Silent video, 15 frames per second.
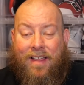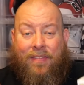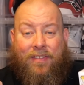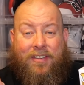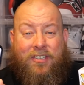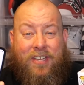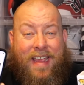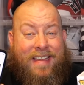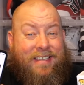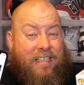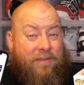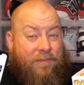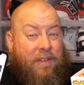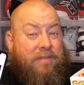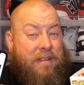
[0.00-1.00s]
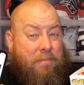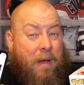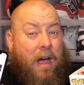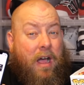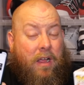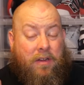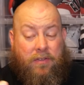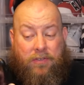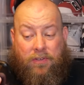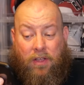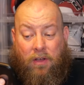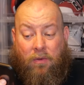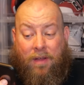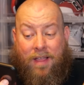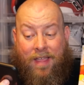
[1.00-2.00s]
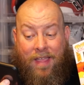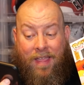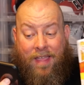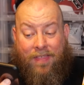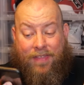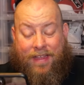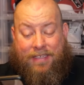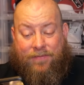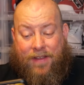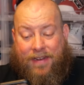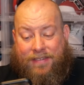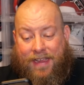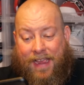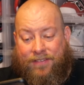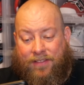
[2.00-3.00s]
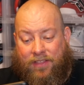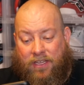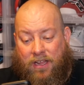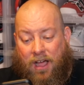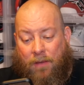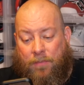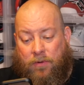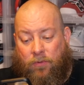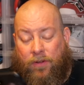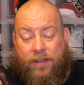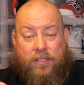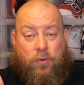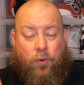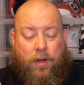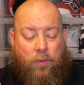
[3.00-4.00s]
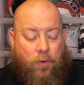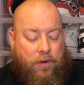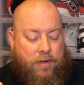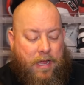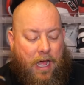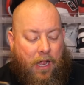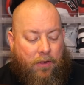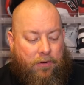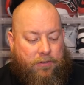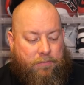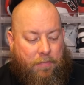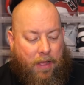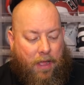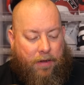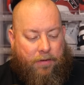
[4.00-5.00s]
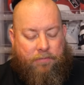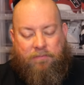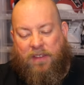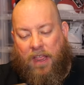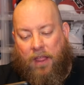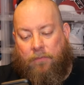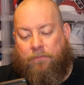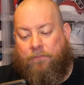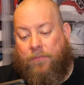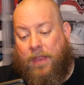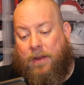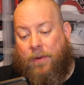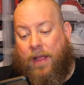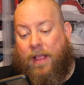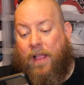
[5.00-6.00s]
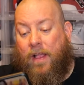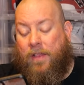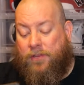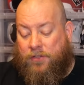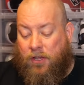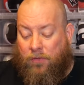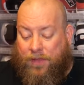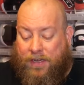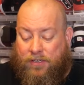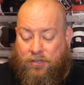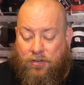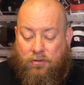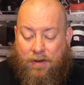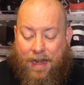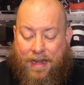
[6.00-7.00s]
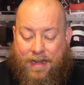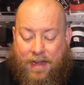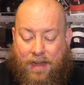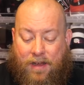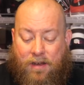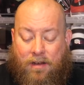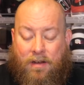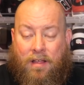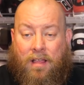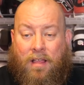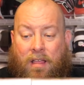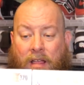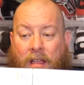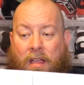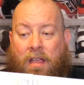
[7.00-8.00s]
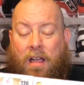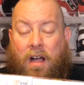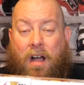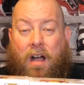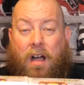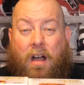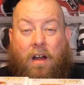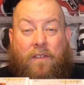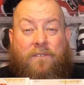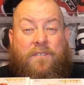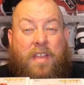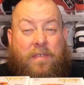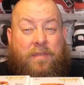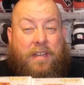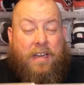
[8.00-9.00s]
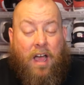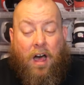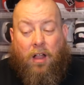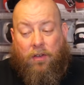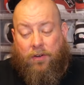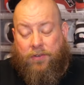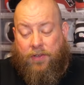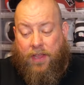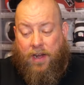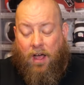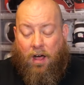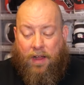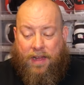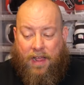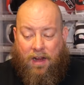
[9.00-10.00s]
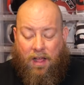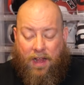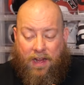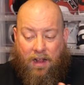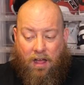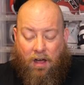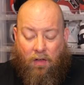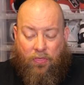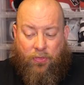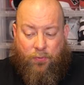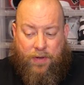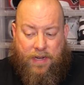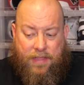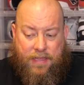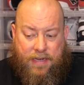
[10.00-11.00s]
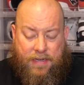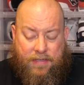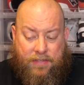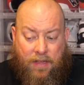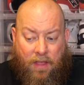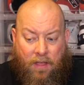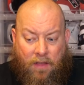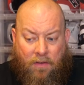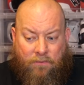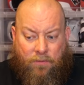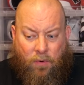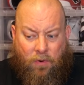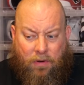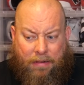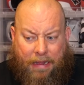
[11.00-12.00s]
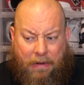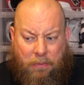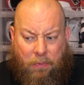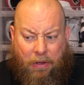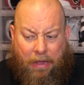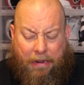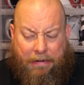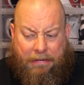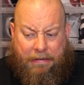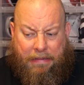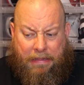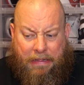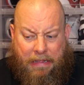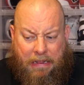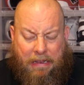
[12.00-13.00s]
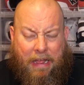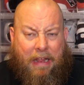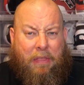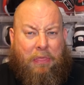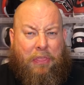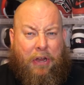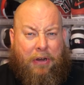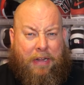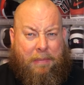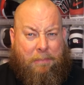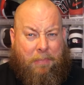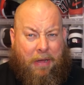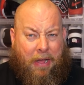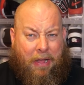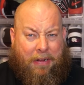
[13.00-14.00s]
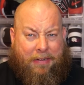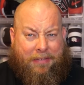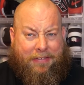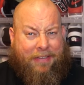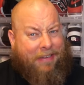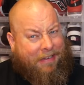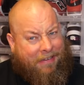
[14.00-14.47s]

The chase is fifty bucks, so that's fantastic. The common one is twenty-one dollars, but yeah. Anyway, so these two right here are fifty dollars, and I got I got all three of these for like what? Like thirty bucks.